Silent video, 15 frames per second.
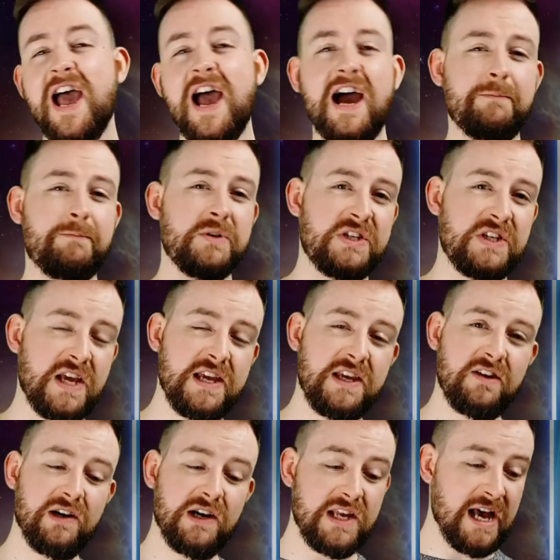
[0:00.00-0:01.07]
And
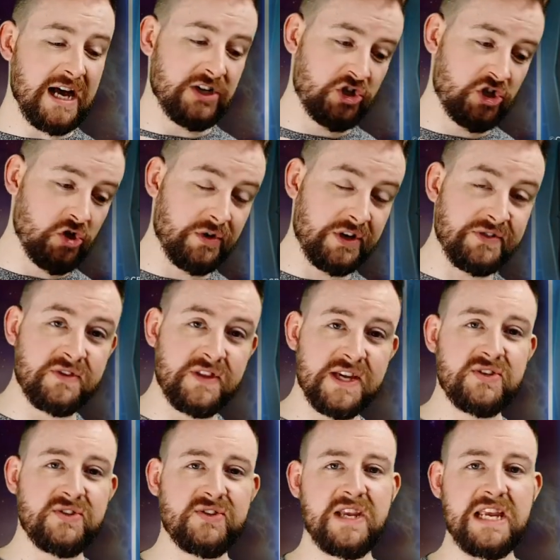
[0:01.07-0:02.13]
particularly as shown in
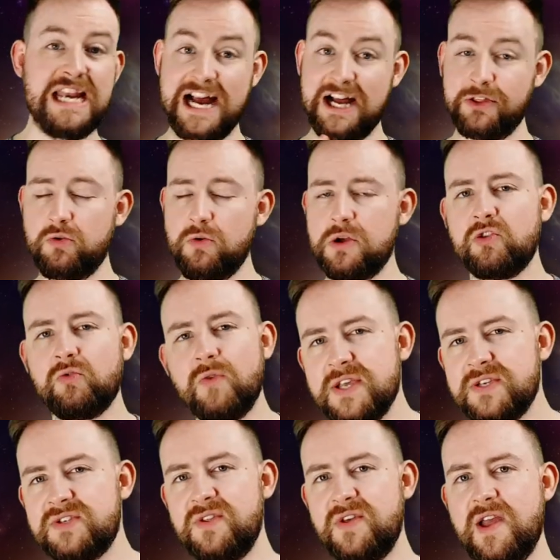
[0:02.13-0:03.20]
this scene and throughout the
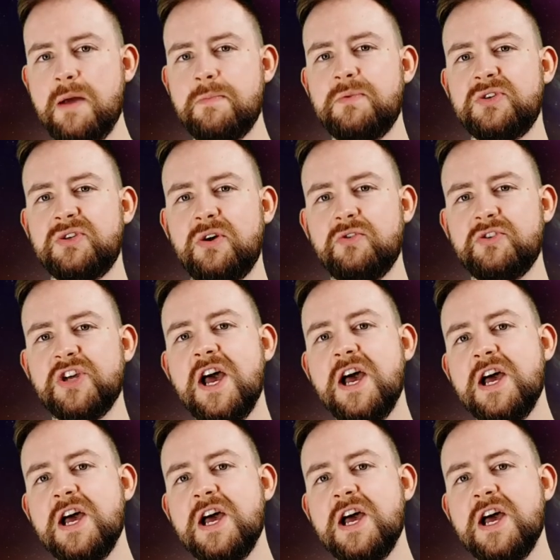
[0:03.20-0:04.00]
rest of the episode,